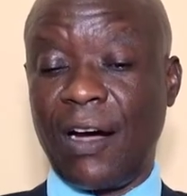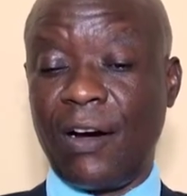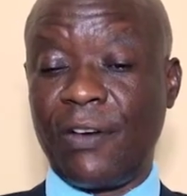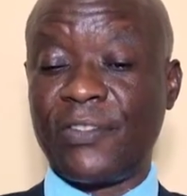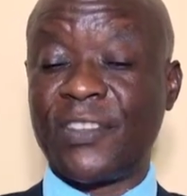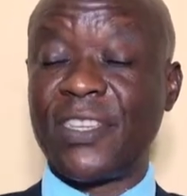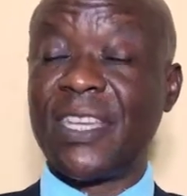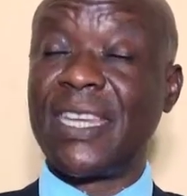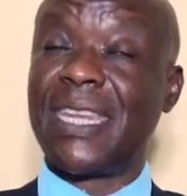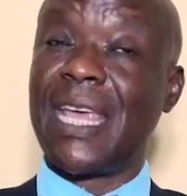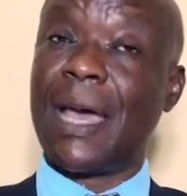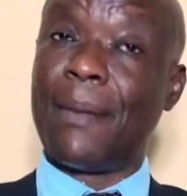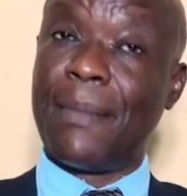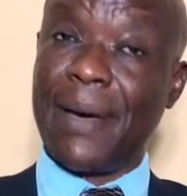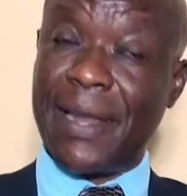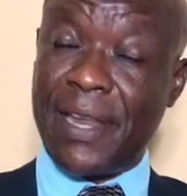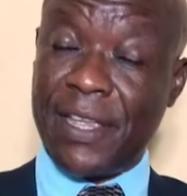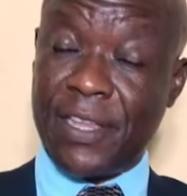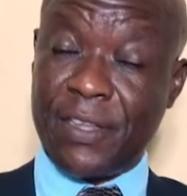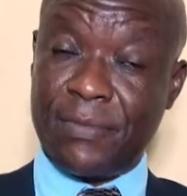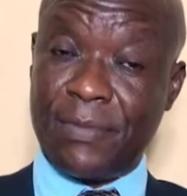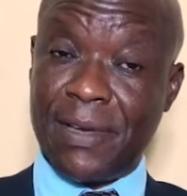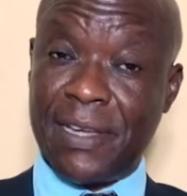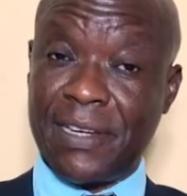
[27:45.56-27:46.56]
senior
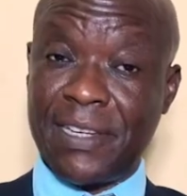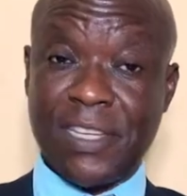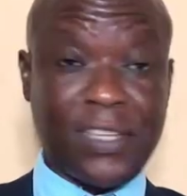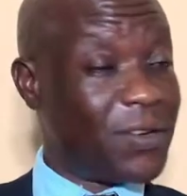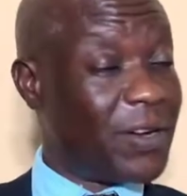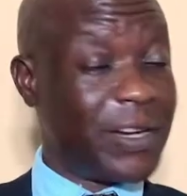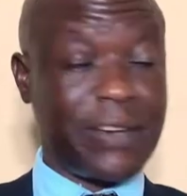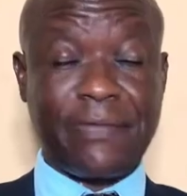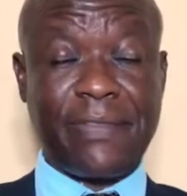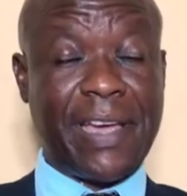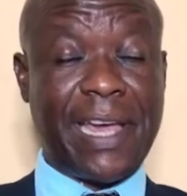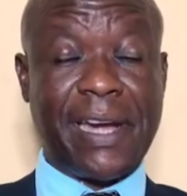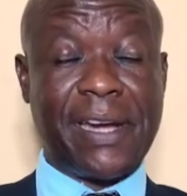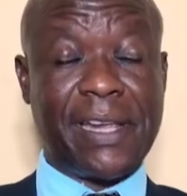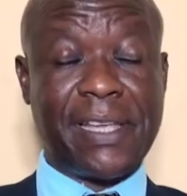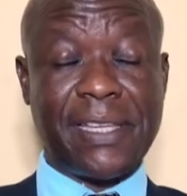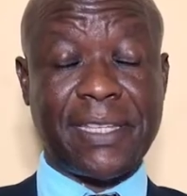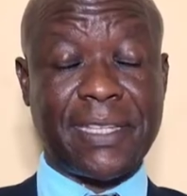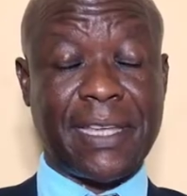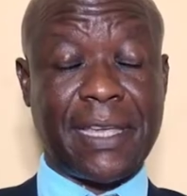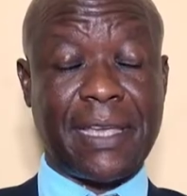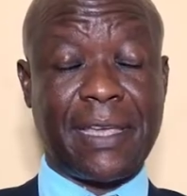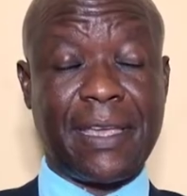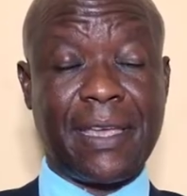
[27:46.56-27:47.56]
management. It's not very
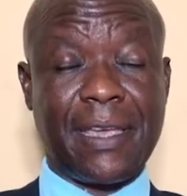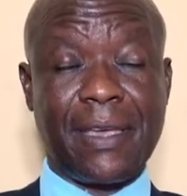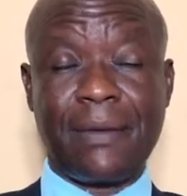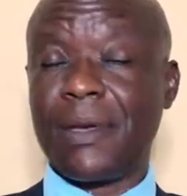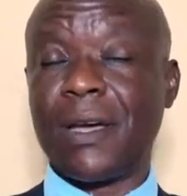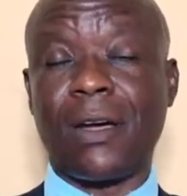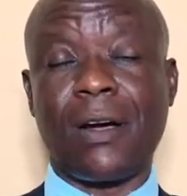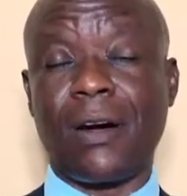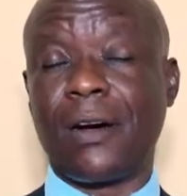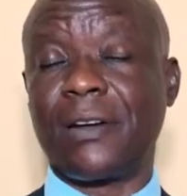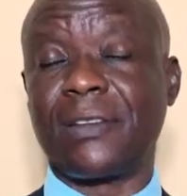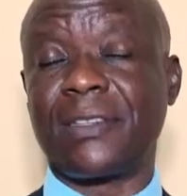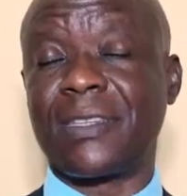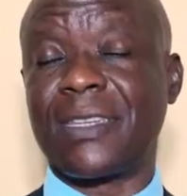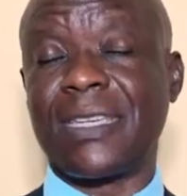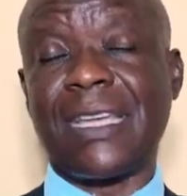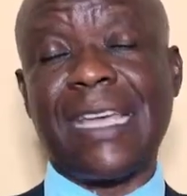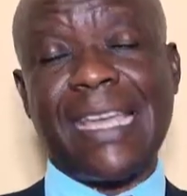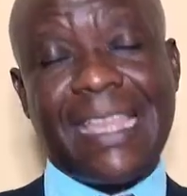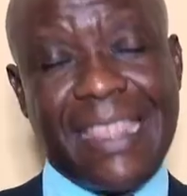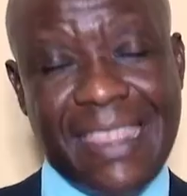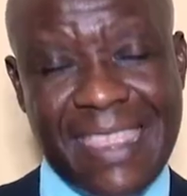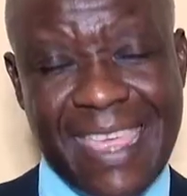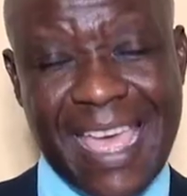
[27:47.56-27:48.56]
easy because
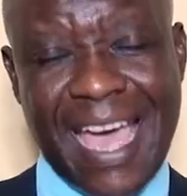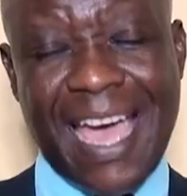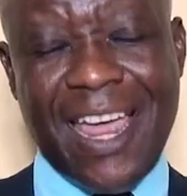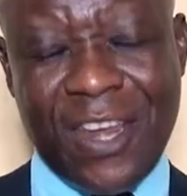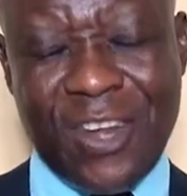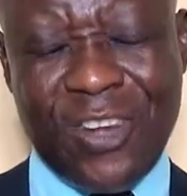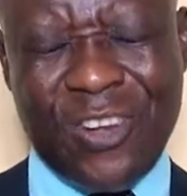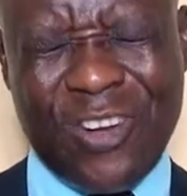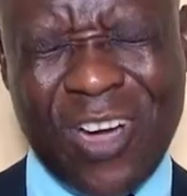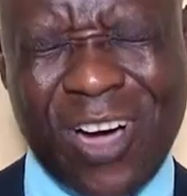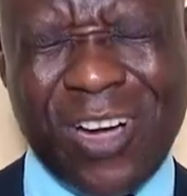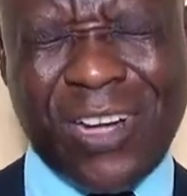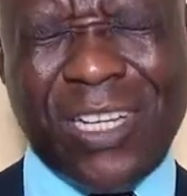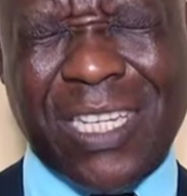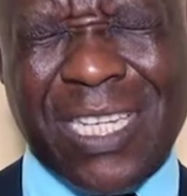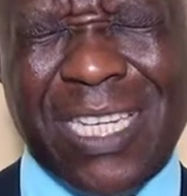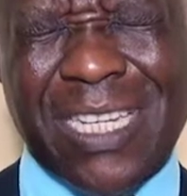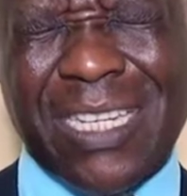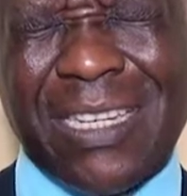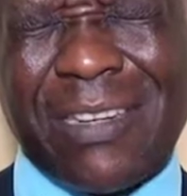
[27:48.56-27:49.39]
they are not